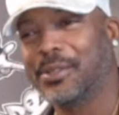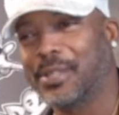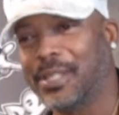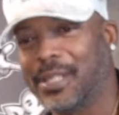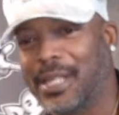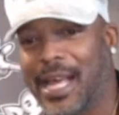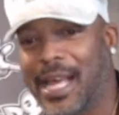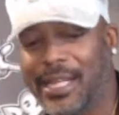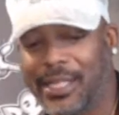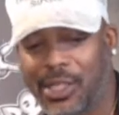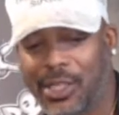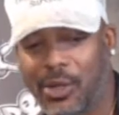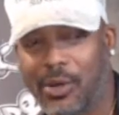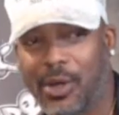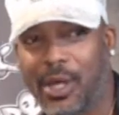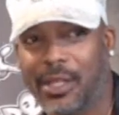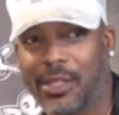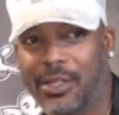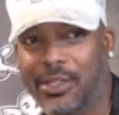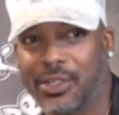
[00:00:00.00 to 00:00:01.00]
then I throw
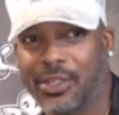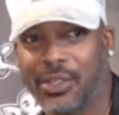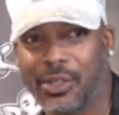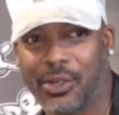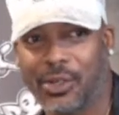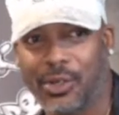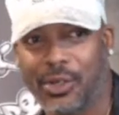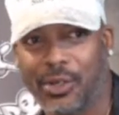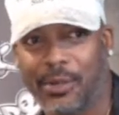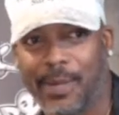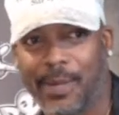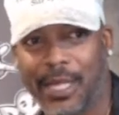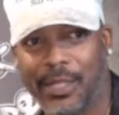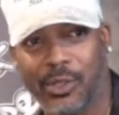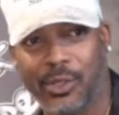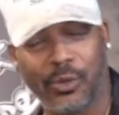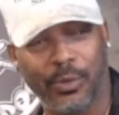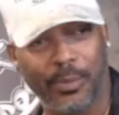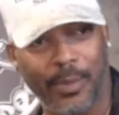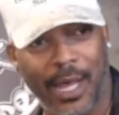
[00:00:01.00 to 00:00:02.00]
other shit on him. I
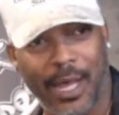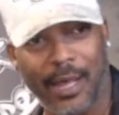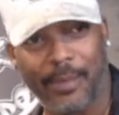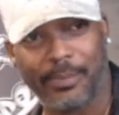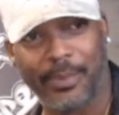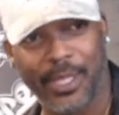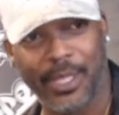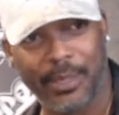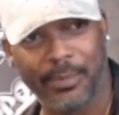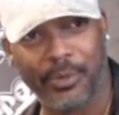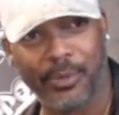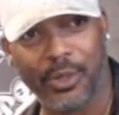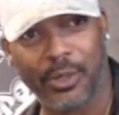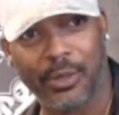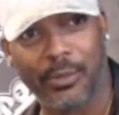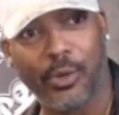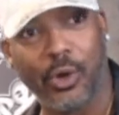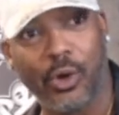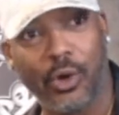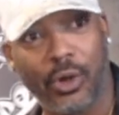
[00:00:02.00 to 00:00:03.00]
threw Mobb Deep on
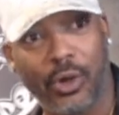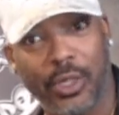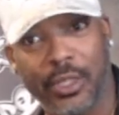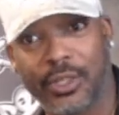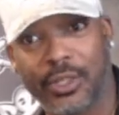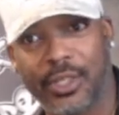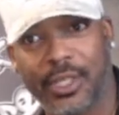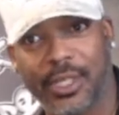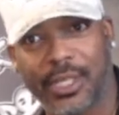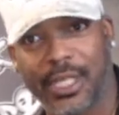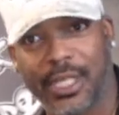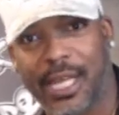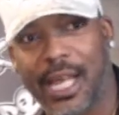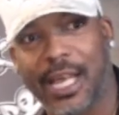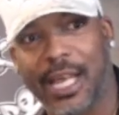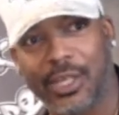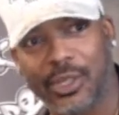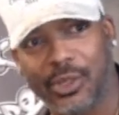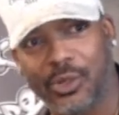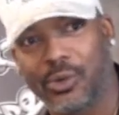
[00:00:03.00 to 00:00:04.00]
him. All the shit that
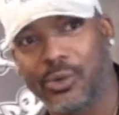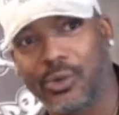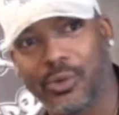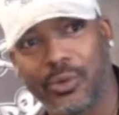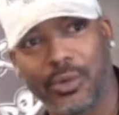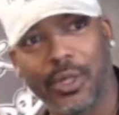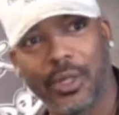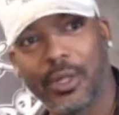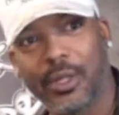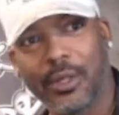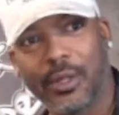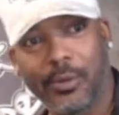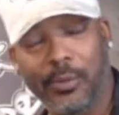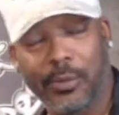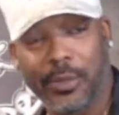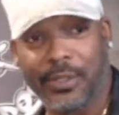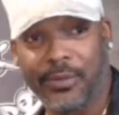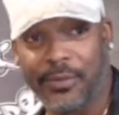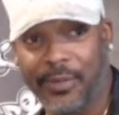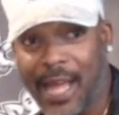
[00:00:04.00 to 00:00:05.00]
I knew
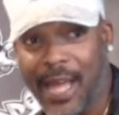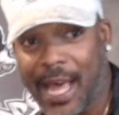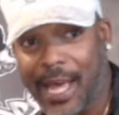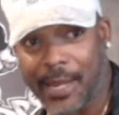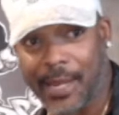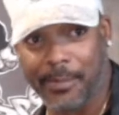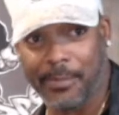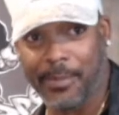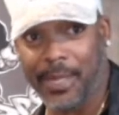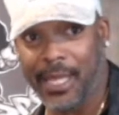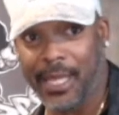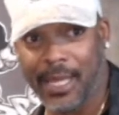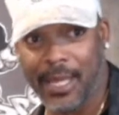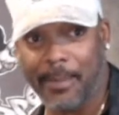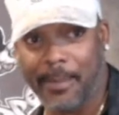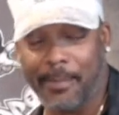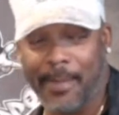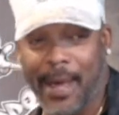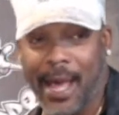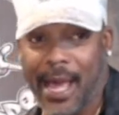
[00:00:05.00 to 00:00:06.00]
was fly to me
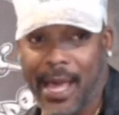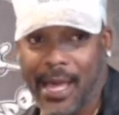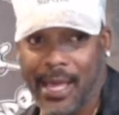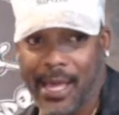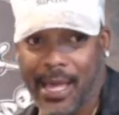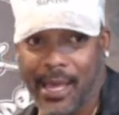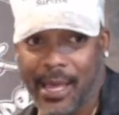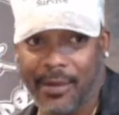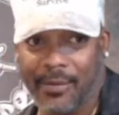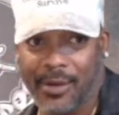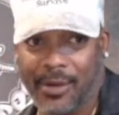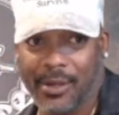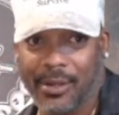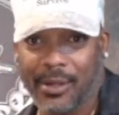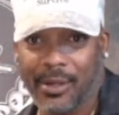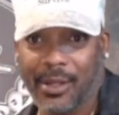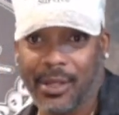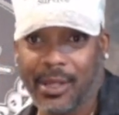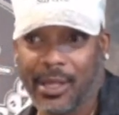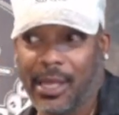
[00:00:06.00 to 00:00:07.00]
in my era,
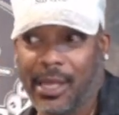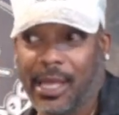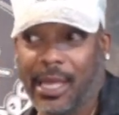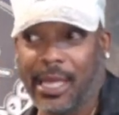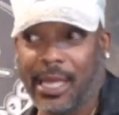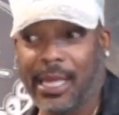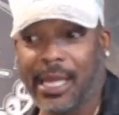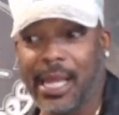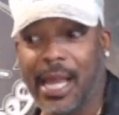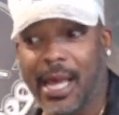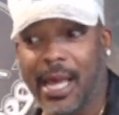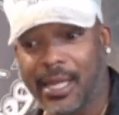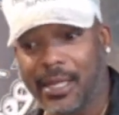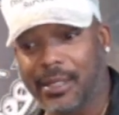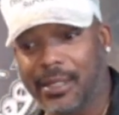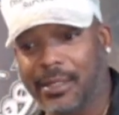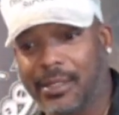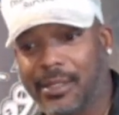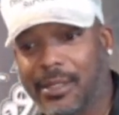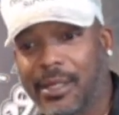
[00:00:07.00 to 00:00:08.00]
he kind
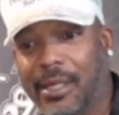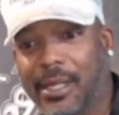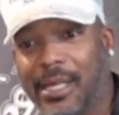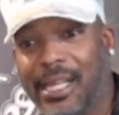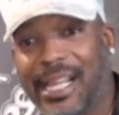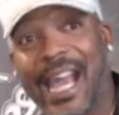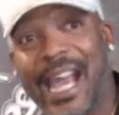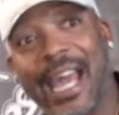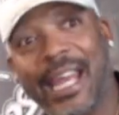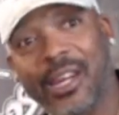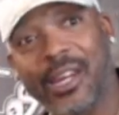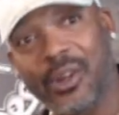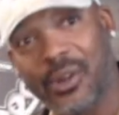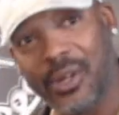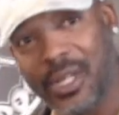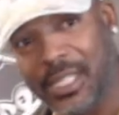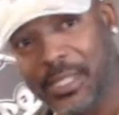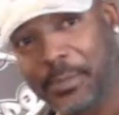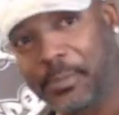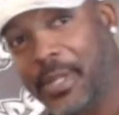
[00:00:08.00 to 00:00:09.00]
of got it
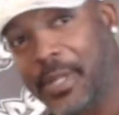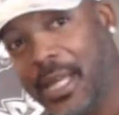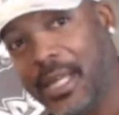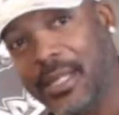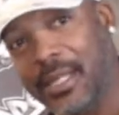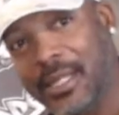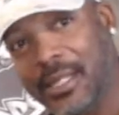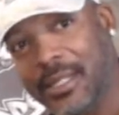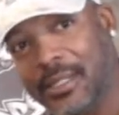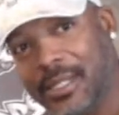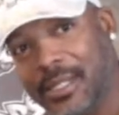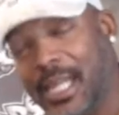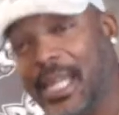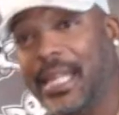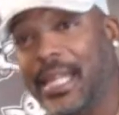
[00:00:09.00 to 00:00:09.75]
on his playlist, and